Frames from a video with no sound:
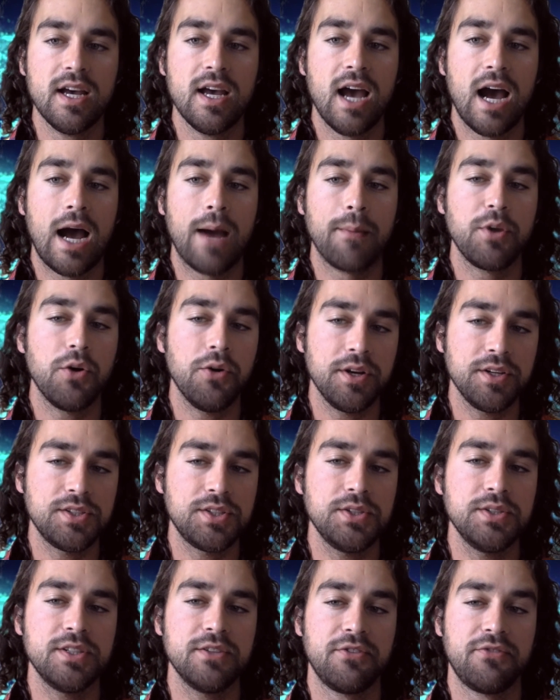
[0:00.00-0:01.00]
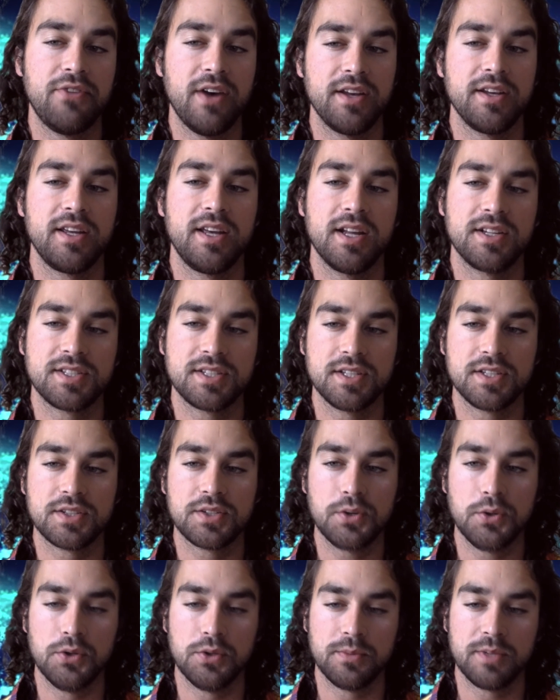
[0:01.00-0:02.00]
I'm going to defend against this
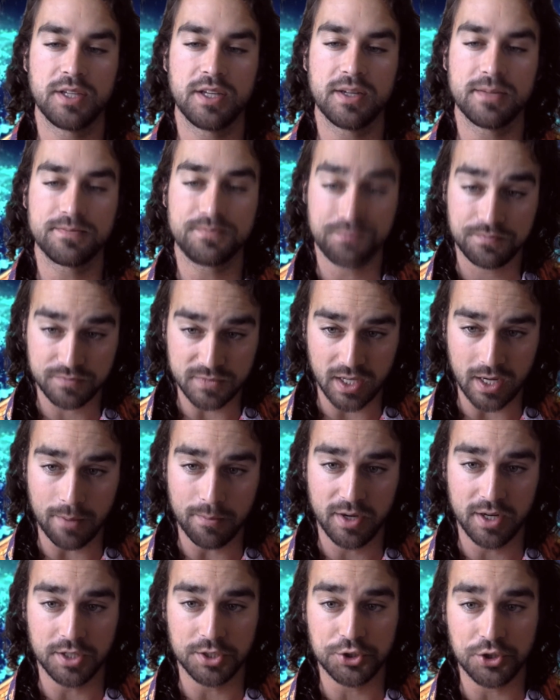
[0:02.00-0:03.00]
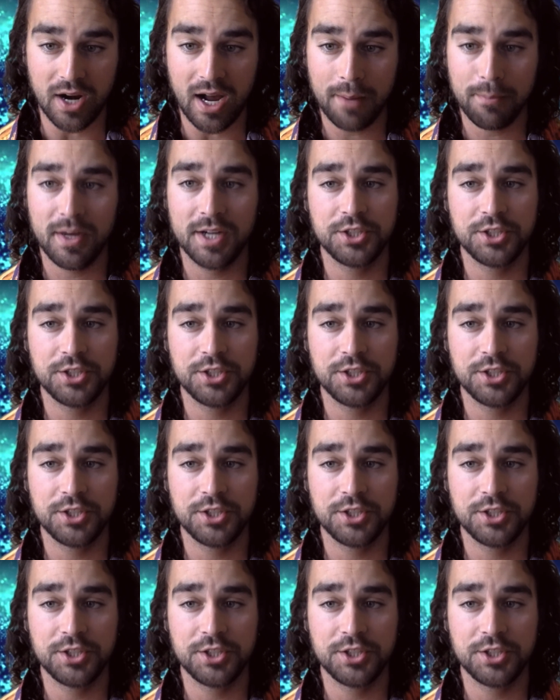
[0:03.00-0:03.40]
Golem again, and I'm going to drop my